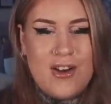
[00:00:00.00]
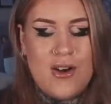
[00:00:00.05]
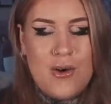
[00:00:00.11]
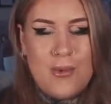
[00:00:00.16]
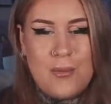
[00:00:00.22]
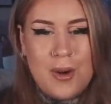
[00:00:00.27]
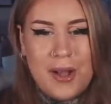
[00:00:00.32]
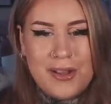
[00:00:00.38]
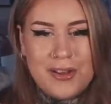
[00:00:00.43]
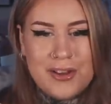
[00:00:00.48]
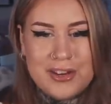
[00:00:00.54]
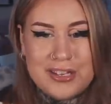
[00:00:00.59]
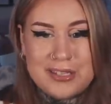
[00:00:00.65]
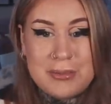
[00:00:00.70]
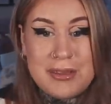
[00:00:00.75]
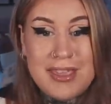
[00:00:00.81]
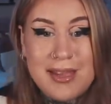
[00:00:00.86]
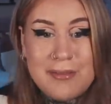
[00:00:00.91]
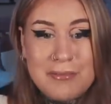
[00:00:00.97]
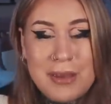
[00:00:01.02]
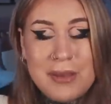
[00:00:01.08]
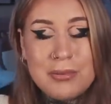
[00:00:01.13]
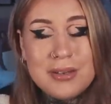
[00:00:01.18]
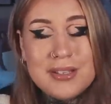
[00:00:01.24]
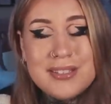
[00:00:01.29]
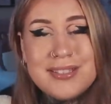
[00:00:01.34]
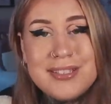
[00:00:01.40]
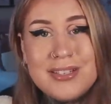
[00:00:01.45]
Oh my goodness. But yeah,
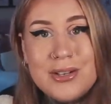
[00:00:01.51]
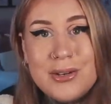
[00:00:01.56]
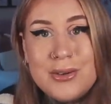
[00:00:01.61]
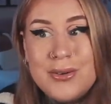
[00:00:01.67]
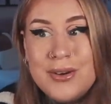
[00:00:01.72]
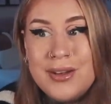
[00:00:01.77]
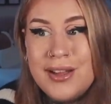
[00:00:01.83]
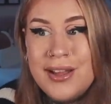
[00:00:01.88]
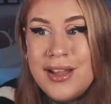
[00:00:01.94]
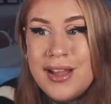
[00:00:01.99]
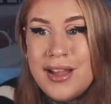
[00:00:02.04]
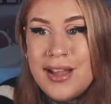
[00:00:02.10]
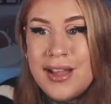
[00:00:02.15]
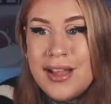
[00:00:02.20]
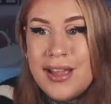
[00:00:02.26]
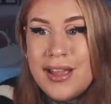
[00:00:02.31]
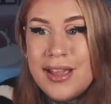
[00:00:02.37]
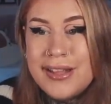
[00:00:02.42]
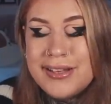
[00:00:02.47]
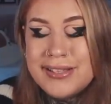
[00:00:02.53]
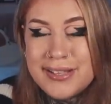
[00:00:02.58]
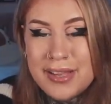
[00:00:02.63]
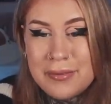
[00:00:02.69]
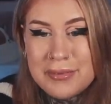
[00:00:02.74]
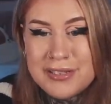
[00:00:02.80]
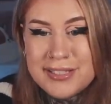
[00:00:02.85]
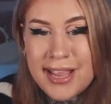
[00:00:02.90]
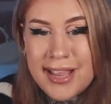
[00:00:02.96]
people are still
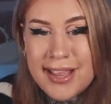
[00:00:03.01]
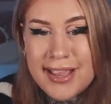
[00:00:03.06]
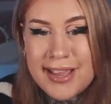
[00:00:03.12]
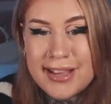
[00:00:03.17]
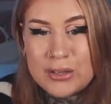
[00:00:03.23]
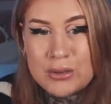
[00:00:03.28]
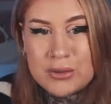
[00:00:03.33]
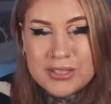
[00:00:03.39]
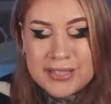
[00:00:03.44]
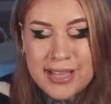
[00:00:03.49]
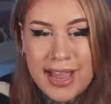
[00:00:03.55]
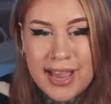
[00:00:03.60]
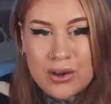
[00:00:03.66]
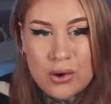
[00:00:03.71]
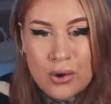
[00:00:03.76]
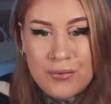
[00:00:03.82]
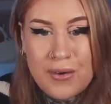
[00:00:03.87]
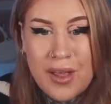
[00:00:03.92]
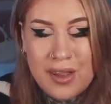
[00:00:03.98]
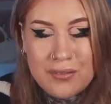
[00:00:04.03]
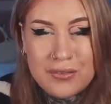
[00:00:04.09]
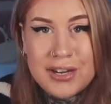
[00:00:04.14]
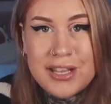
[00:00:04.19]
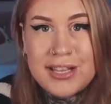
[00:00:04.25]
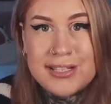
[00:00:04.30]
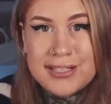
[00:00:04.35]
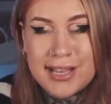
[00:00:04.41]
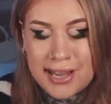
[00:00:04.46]
intimidated or scared of
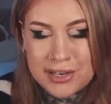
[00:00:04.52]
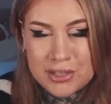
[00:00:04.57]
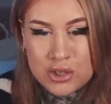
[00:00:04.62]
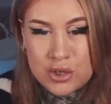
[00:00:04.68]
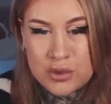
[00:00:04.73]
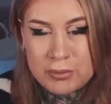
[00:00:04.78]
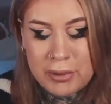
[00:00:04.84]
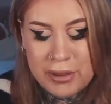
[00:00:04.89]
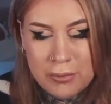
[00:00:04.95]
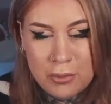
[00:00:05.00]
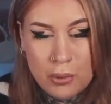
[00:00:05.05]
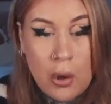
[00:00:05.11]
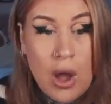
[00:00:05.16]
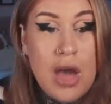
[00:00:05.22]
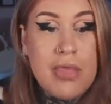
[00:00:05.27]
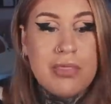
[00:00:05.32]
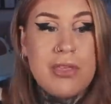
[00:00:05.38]
heavily tattooed people.